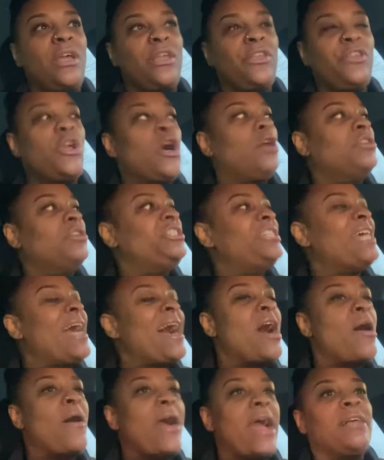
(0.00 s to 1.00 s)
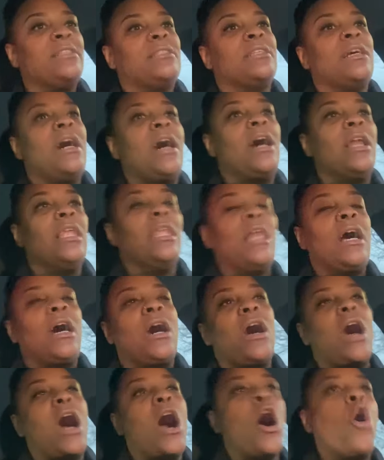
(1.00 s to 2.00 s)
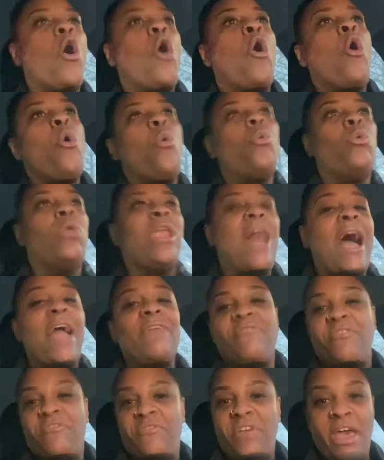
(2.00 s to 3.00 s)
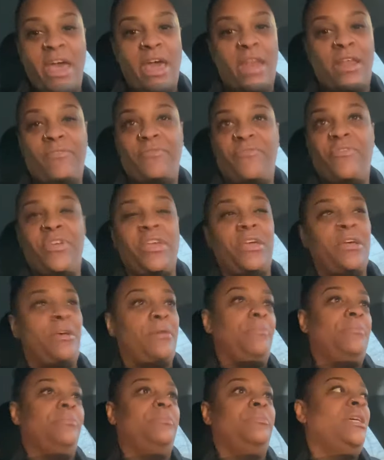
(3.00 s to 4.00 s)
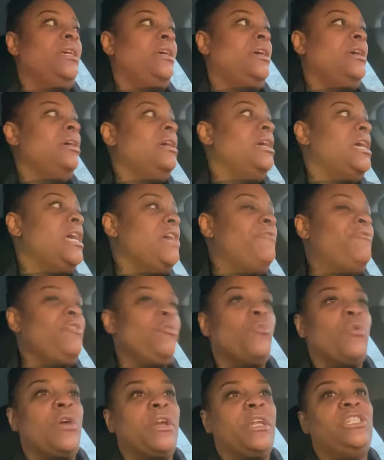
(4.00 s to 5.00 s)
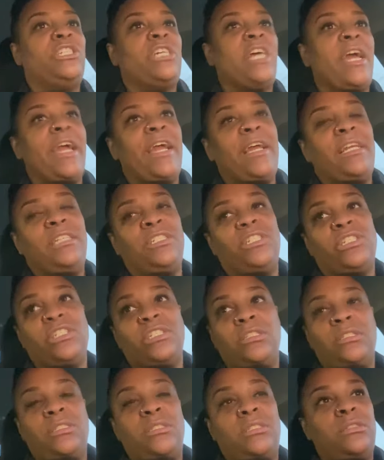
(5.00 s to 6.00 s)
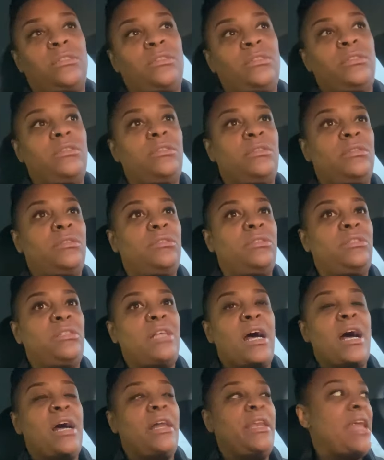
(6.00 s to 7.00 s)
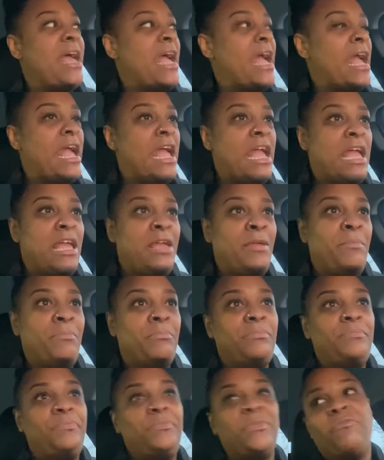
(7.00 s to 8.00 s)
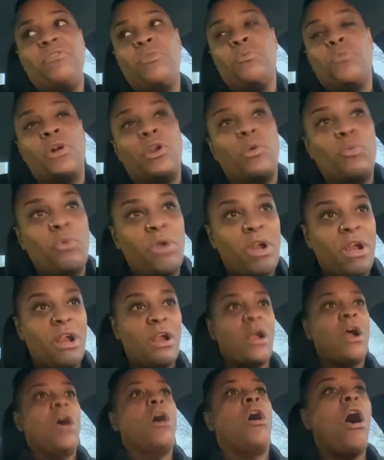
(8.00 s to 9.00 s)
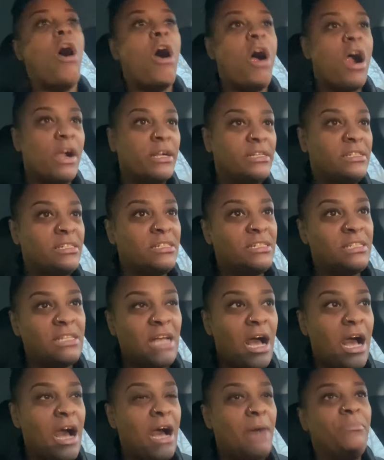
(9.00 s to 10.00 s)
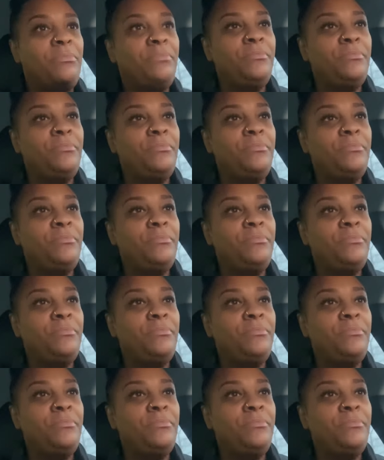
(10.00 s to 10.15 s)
Your child has a whole life ahead of him. If he want to change his name, if he want to wear a hard to top,